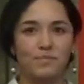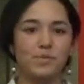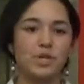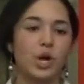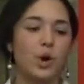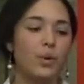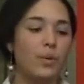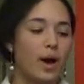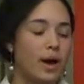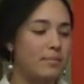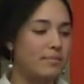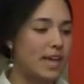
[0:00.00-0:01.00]
So
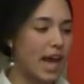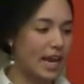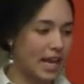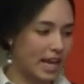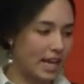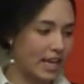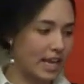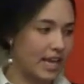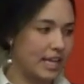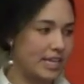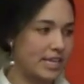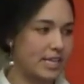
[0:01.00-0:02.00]
data ink
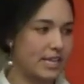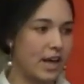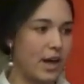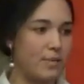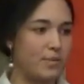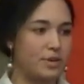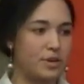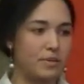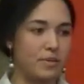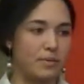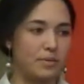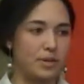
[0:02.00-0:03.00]
is a term
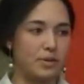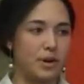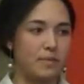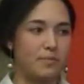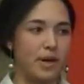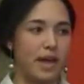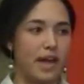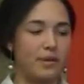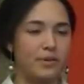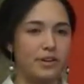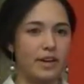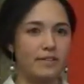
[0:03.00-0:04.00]
that was coined by
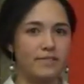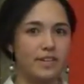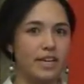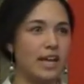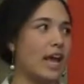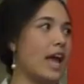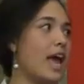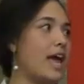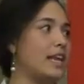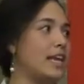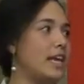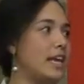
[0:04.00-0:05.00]
Edward Tufte, and
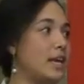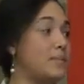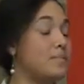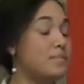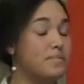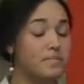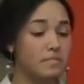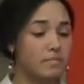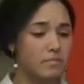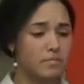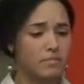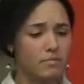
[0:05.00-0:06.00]
he
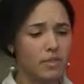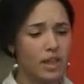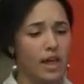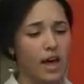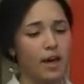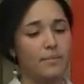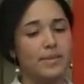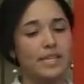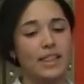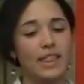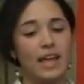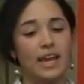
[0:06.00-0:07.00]

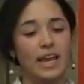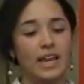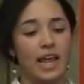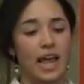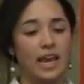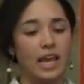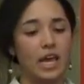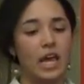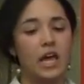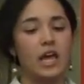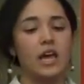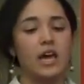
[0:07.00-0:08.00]
said that in any
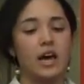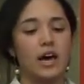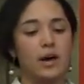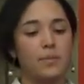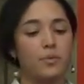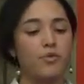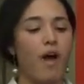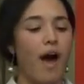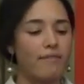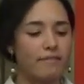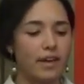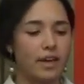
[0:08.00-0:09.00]

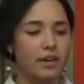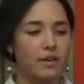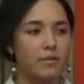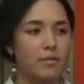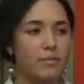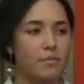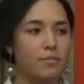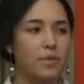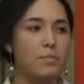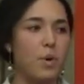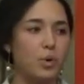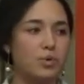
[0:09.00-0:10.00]
graphic,
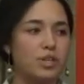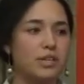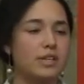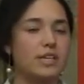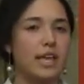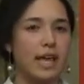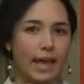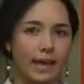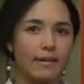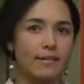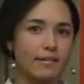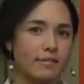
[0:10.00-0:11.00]
the most
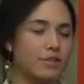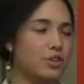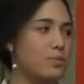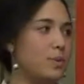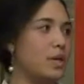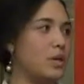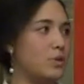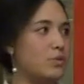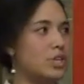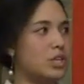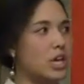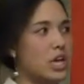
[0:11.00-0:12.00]
ink should be
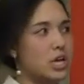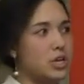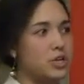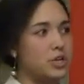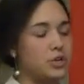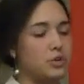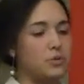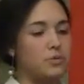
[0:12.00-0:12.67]
used to